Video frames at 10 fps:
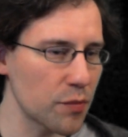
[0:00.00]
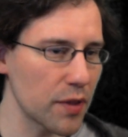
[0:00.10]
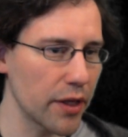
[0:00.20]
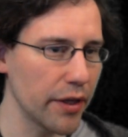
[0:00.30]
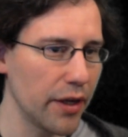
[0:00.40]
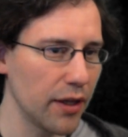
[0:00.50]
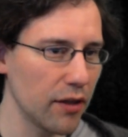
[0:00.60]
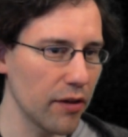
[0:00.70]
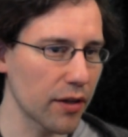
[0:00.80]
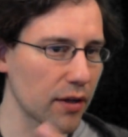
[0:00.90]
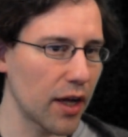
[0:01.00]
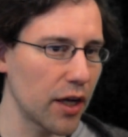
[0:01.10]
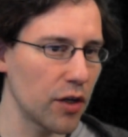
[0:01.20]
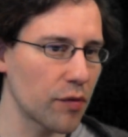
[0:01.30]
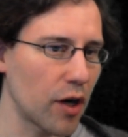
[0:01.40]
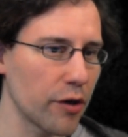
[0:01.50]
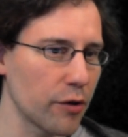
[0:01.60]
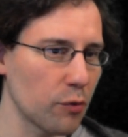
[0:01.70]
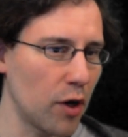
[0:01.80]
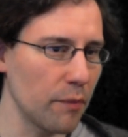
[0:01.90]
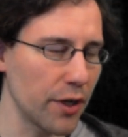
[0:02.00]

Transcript: would be like the kind of card you'd want,